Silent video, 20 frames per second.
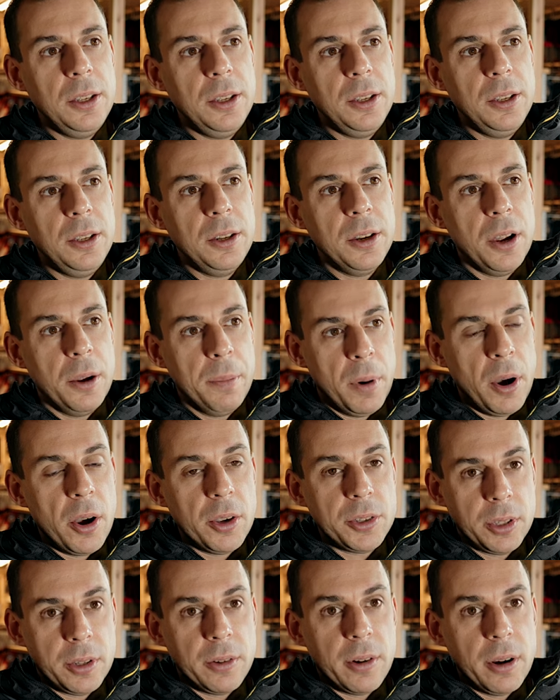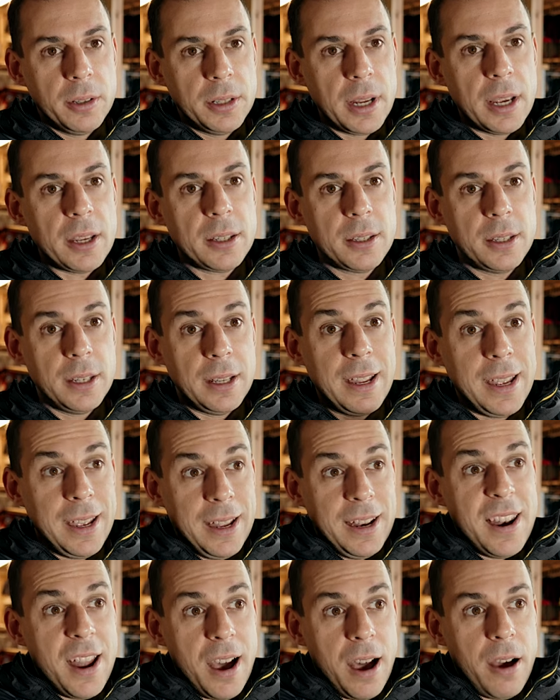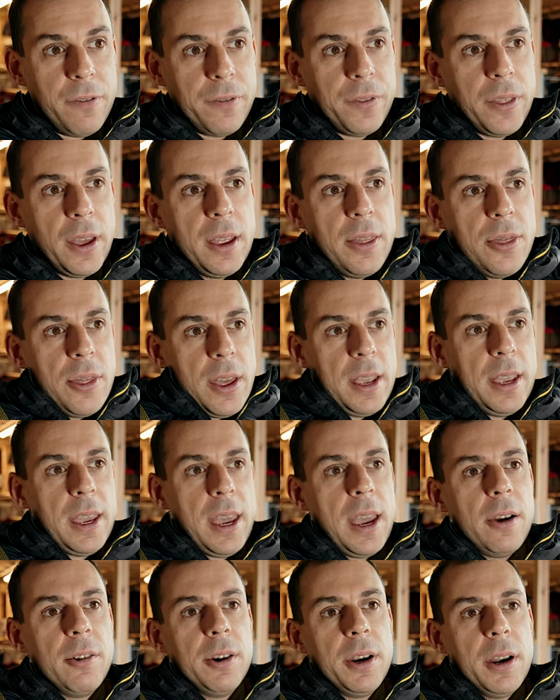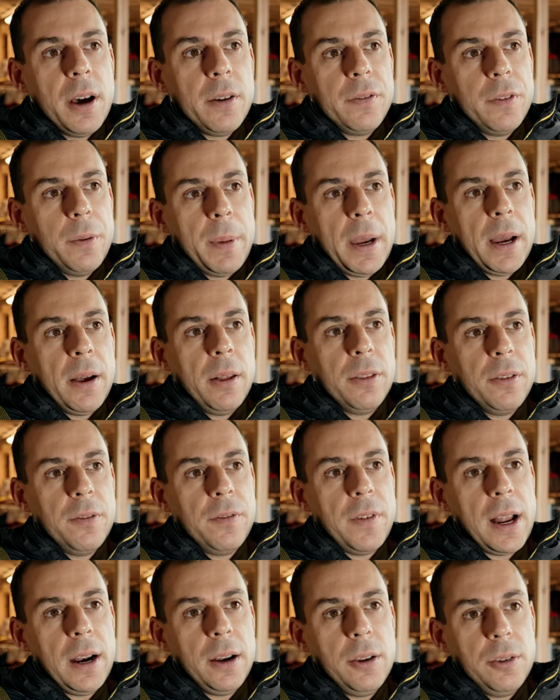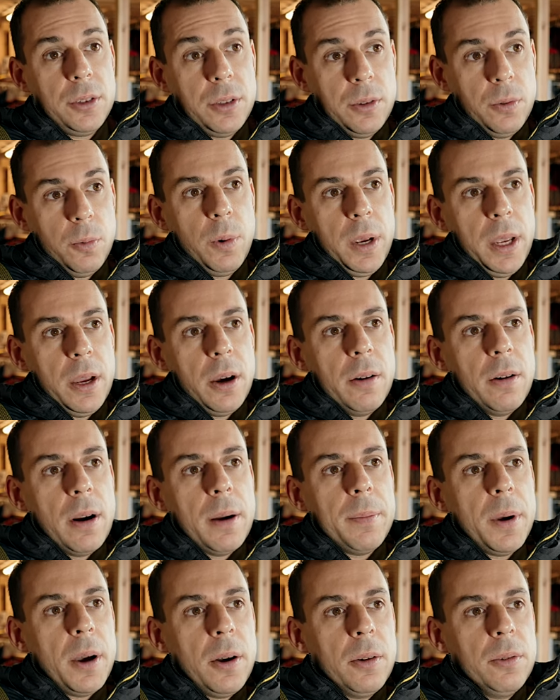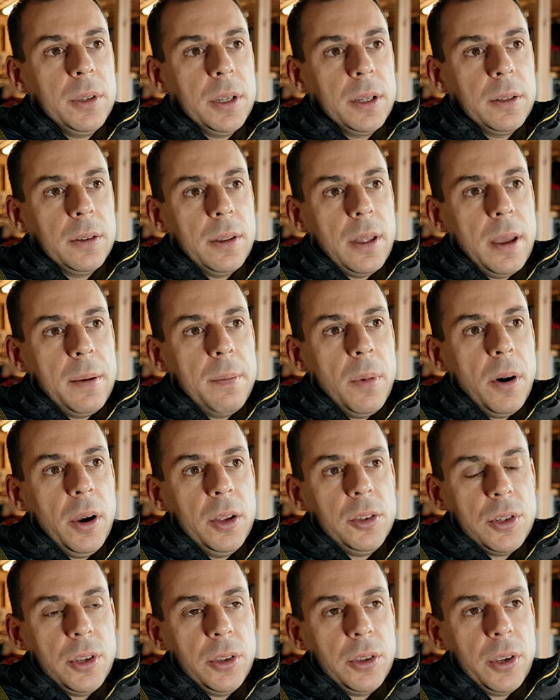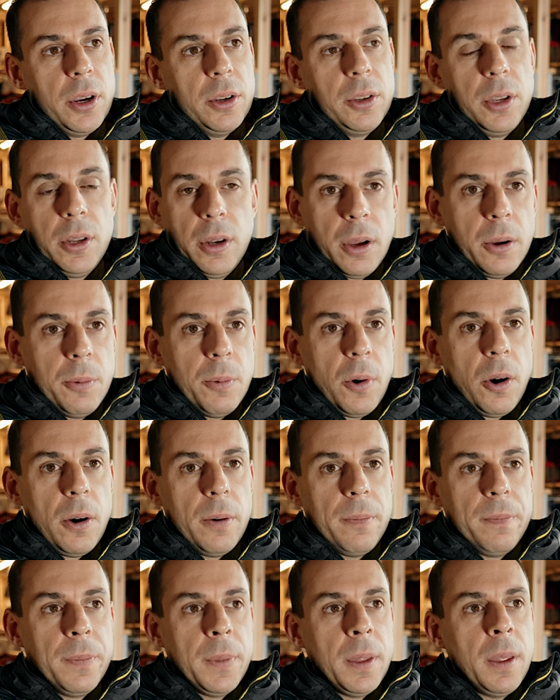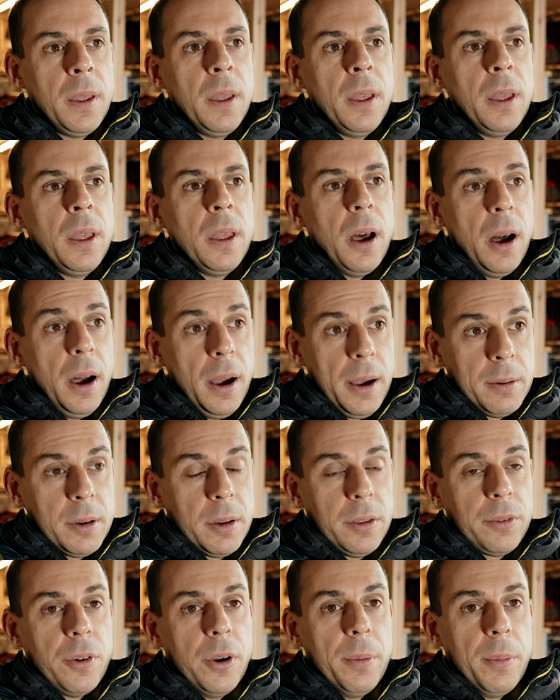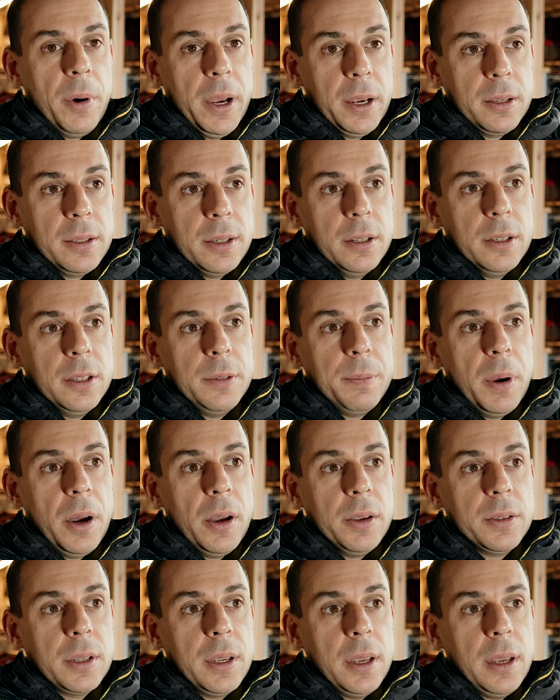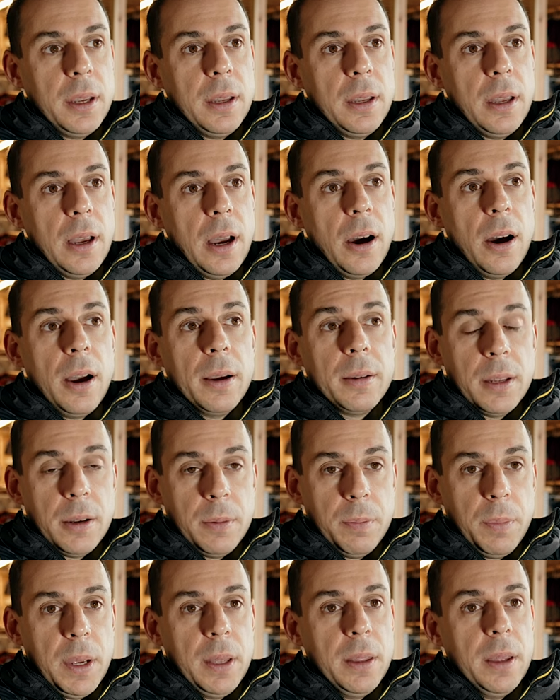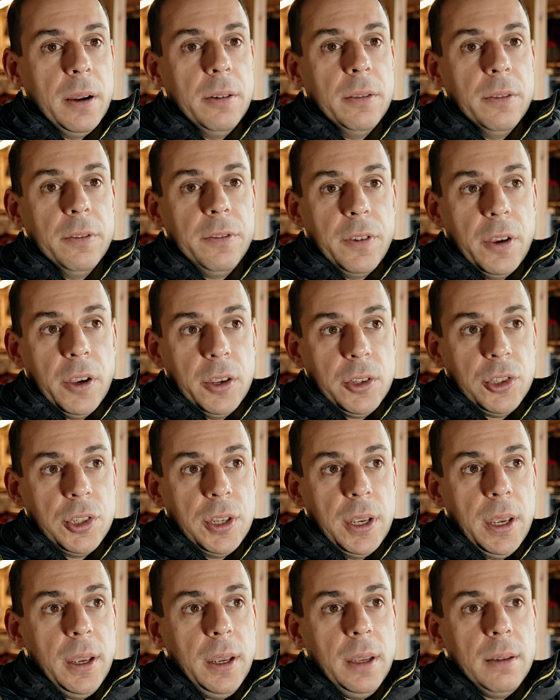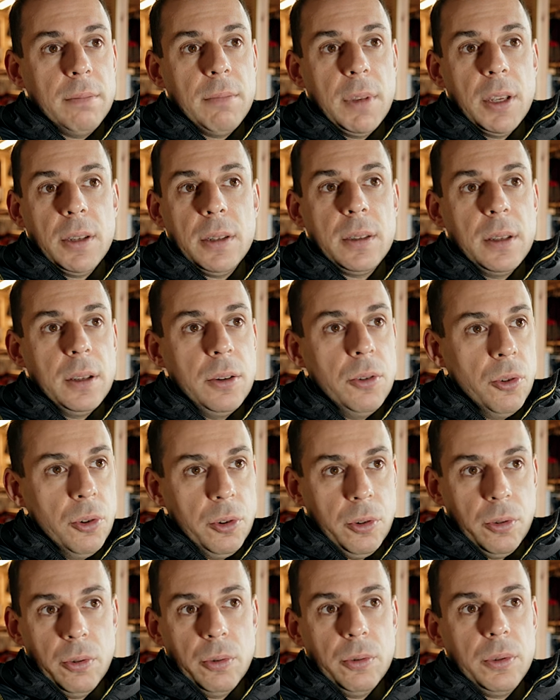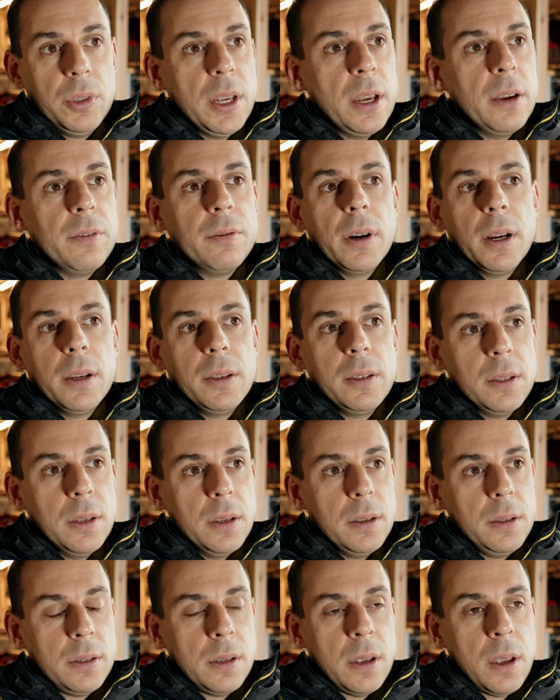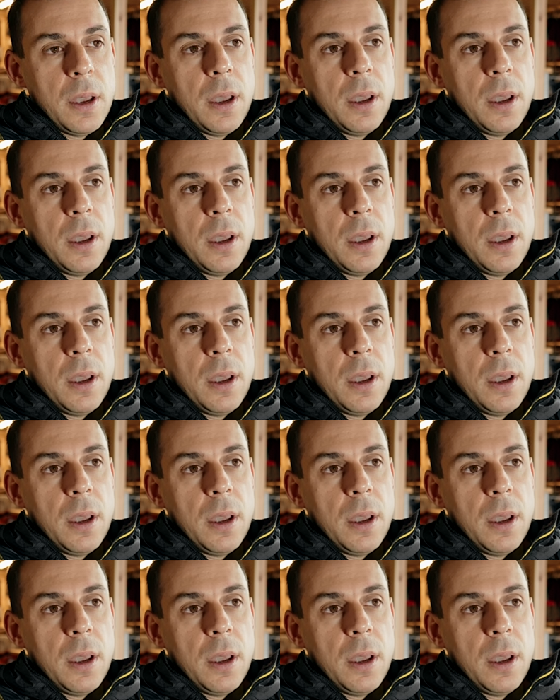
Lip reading: you know, master their own destiny enough. They care enough about the values that we are upholding that they might just go, you know what? I'm going to throw my eggs in this basket. I'm going to be there in the first year. It's the inaugural set of races.